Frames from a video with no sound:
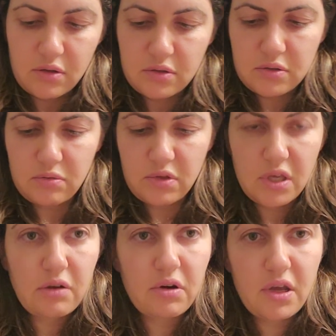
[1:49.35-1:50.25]
So
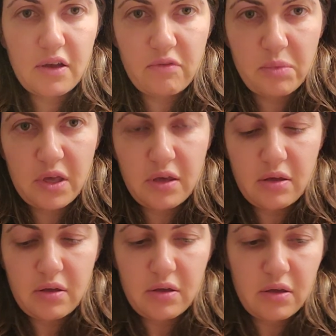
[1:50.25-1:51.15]
here I have my
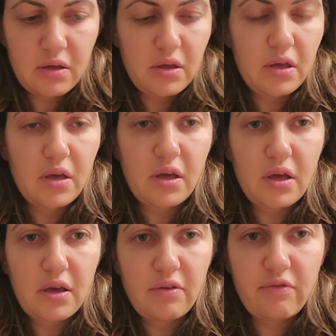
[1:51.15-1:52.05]

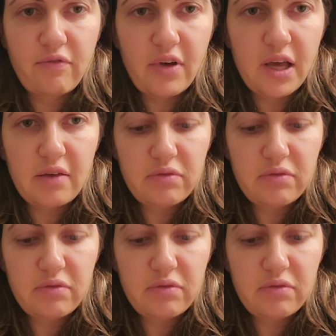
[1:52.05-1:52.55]
5